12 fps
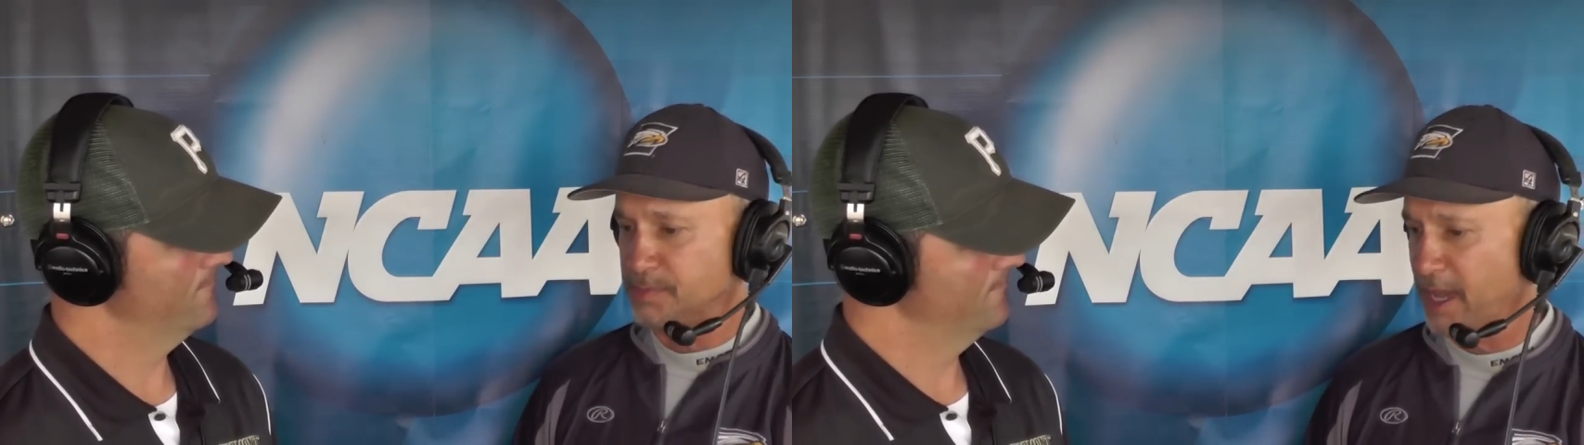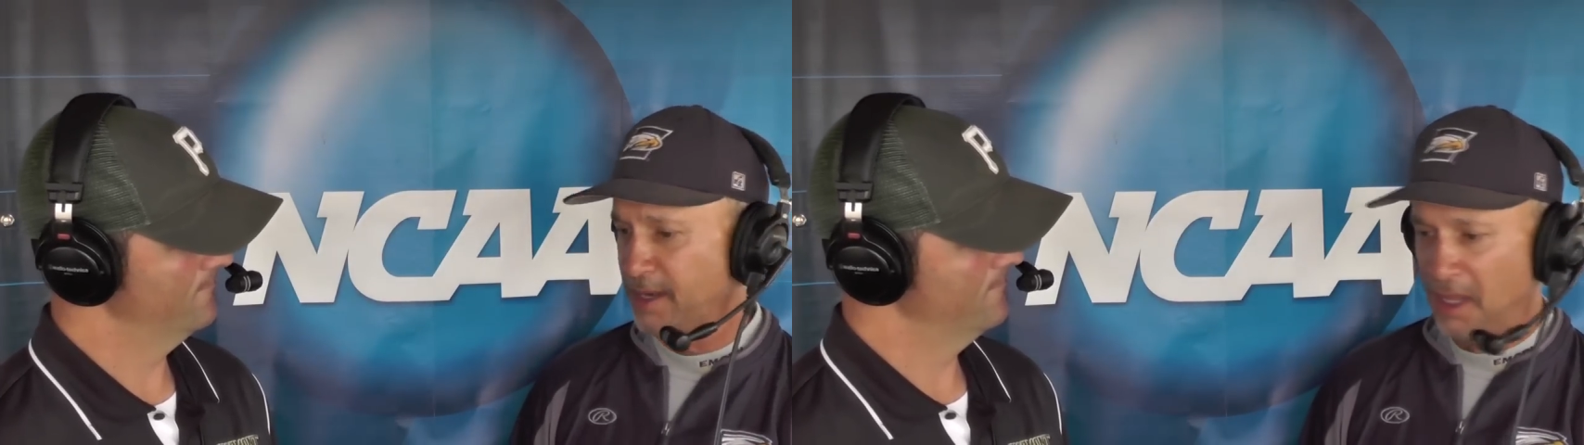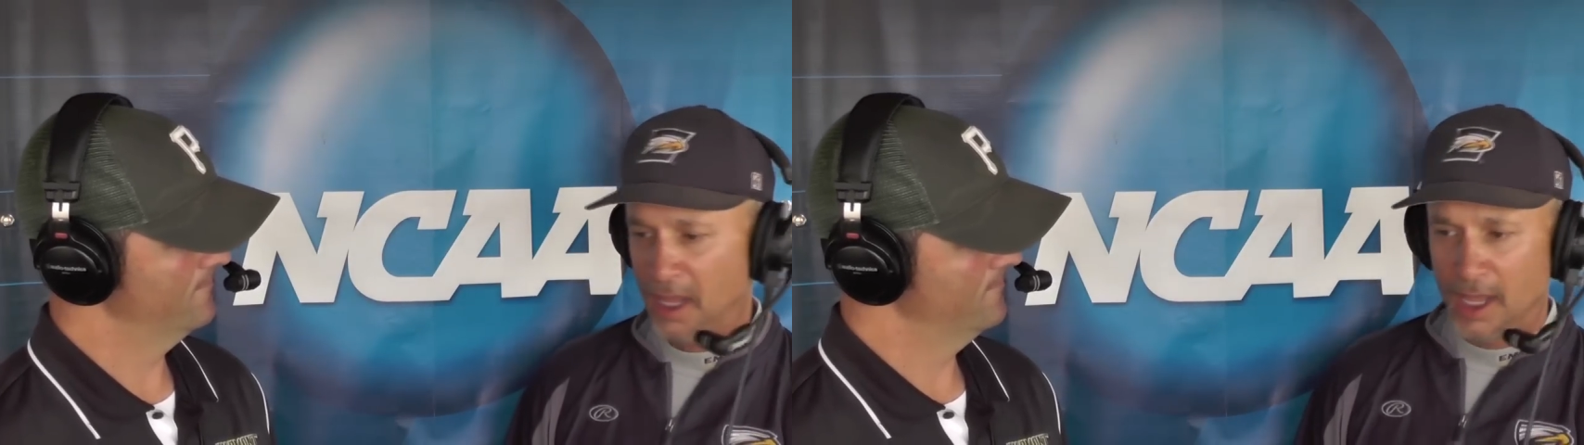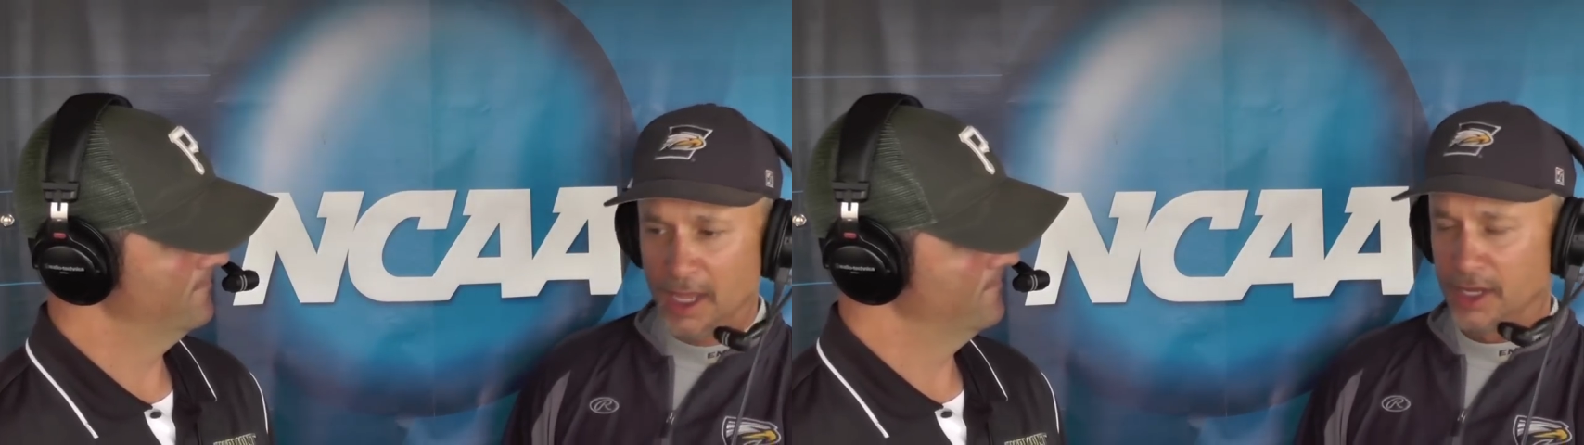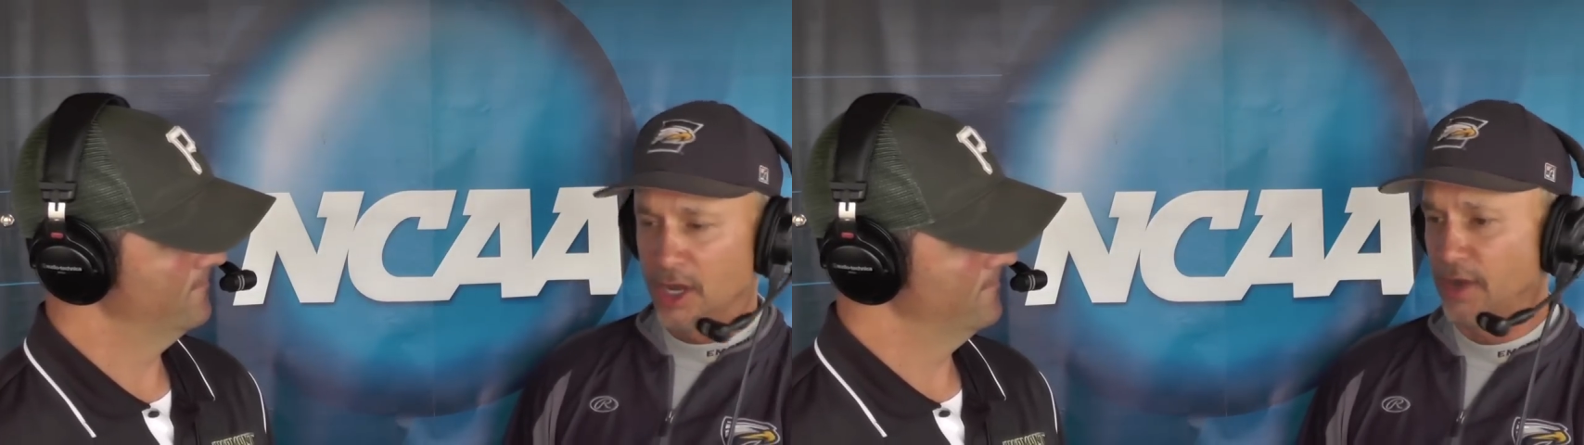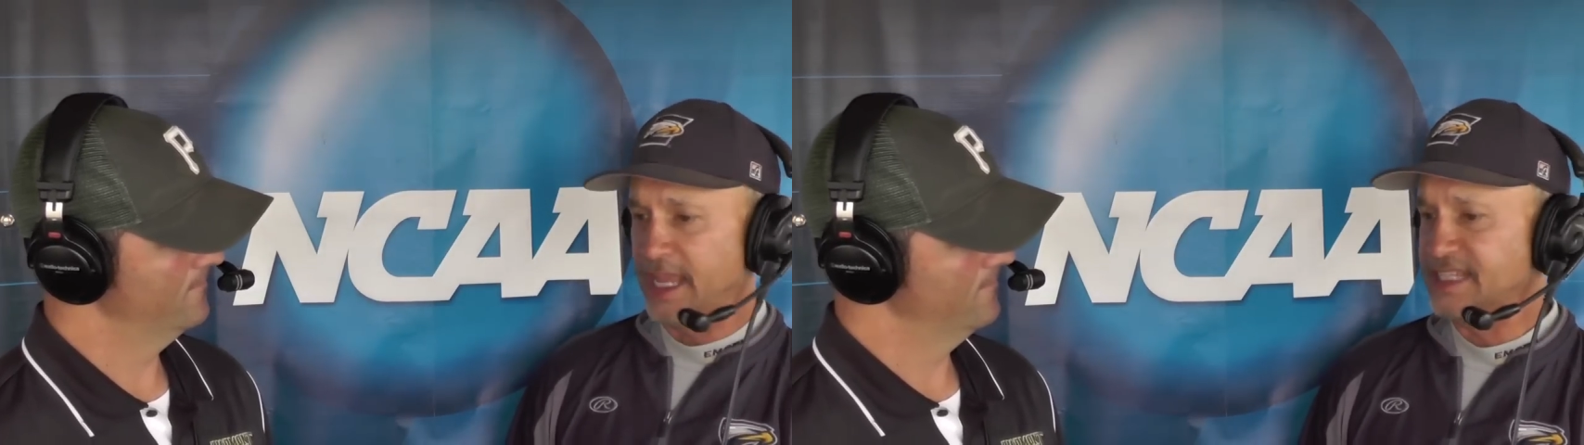But
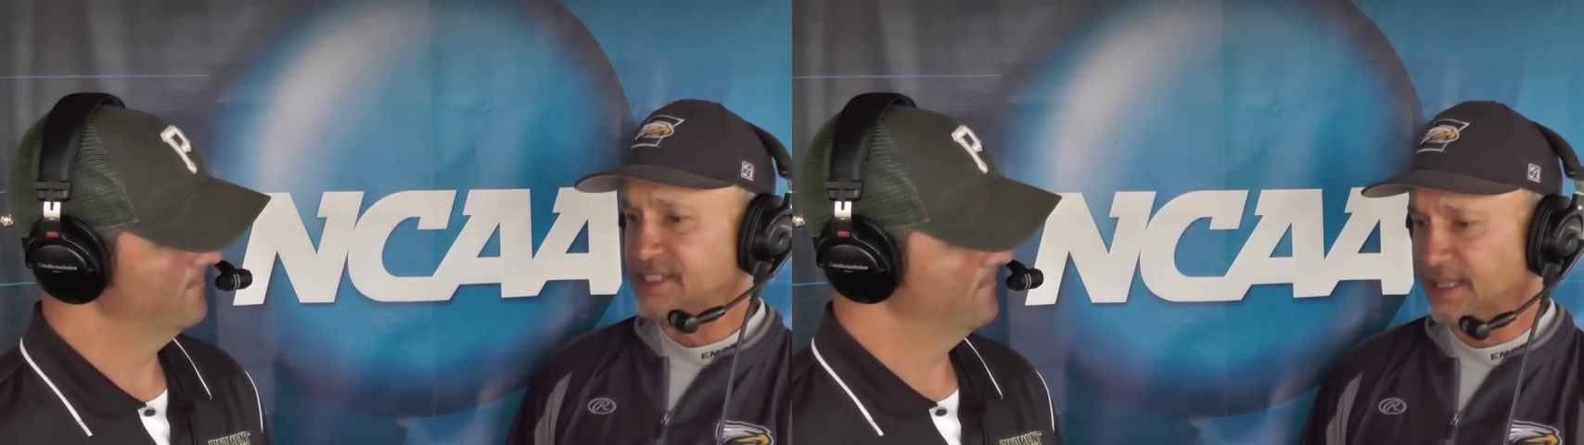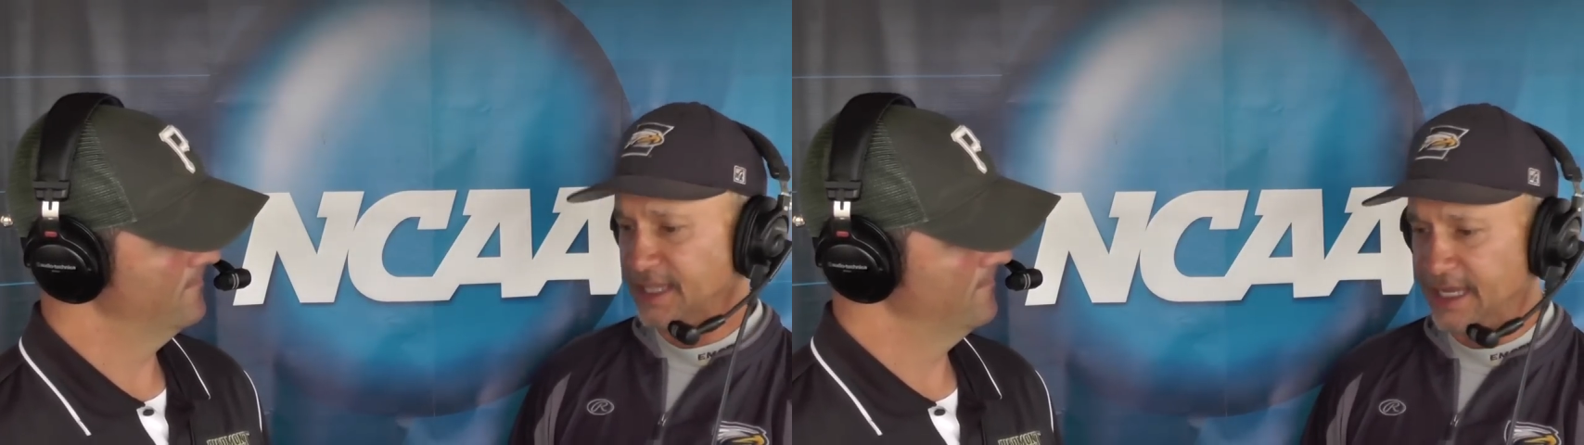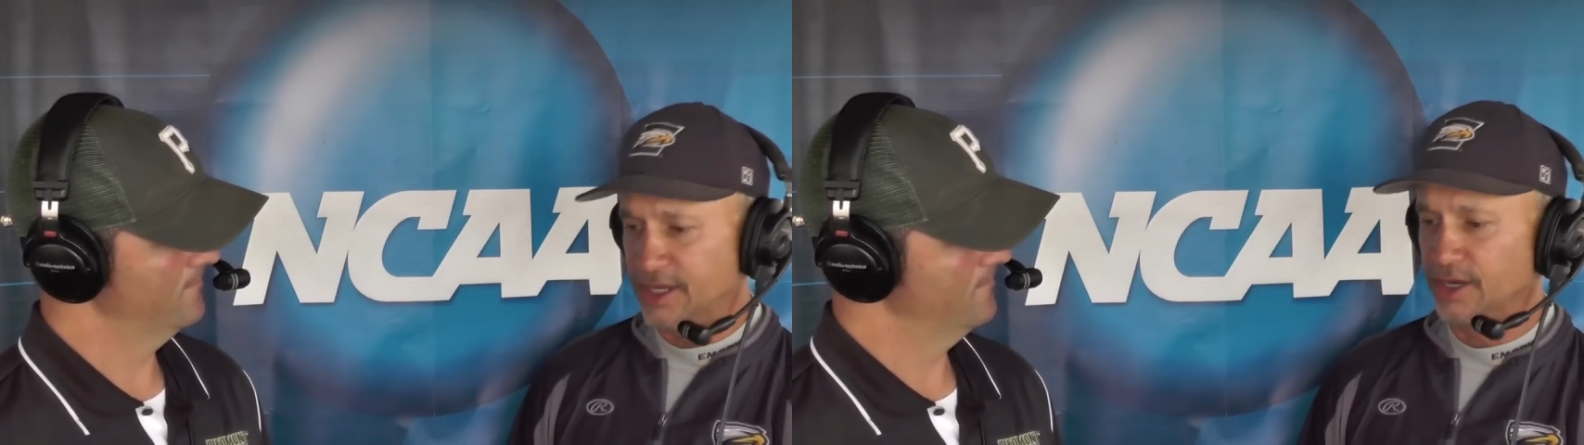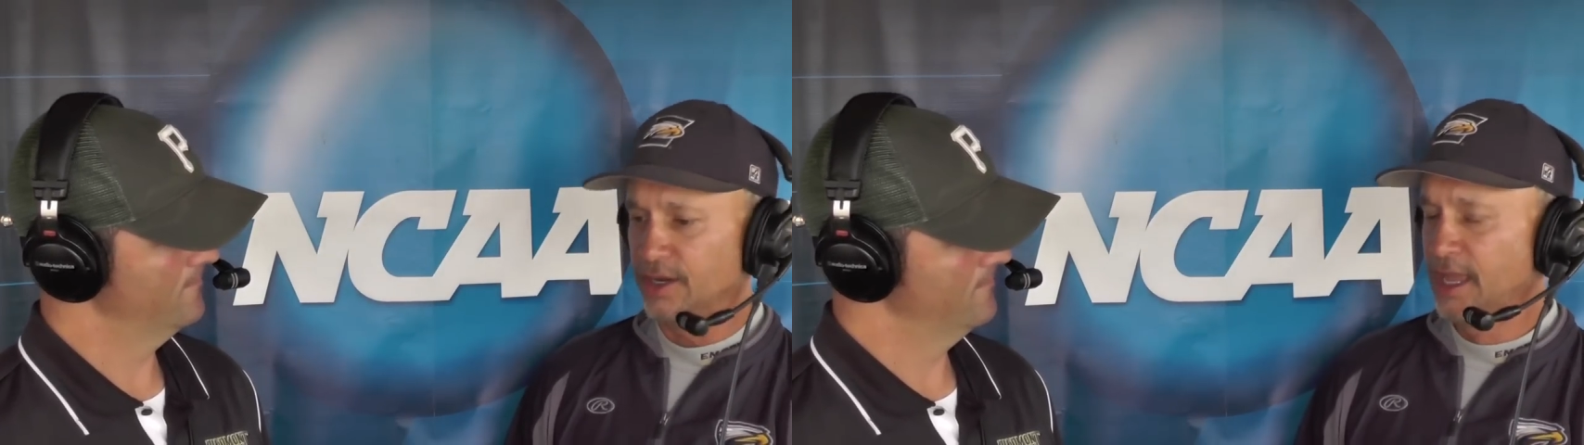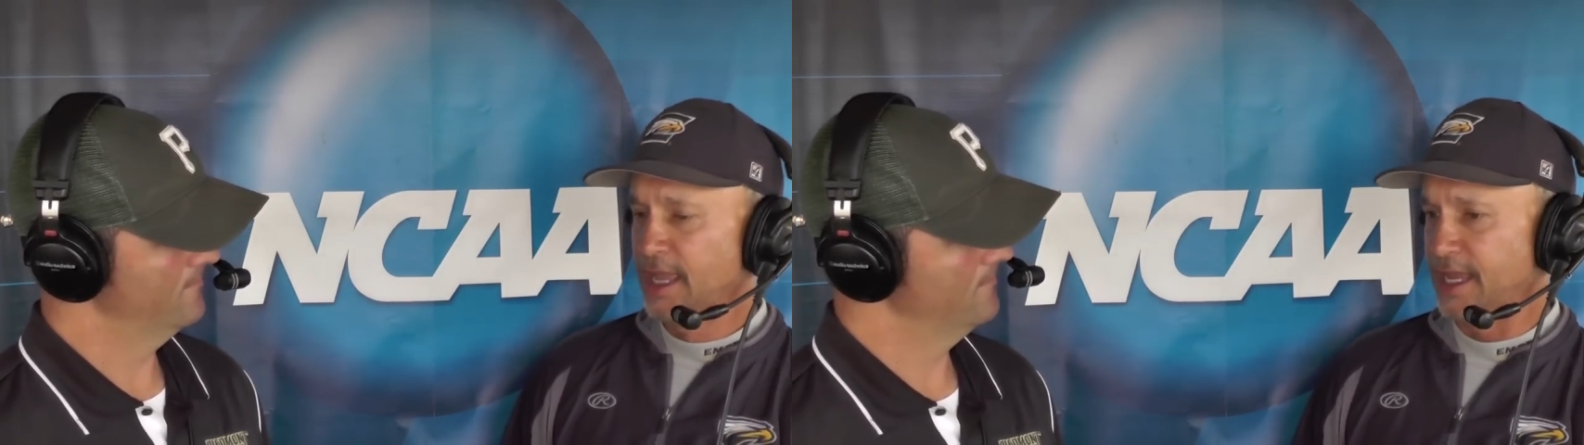he's a leader,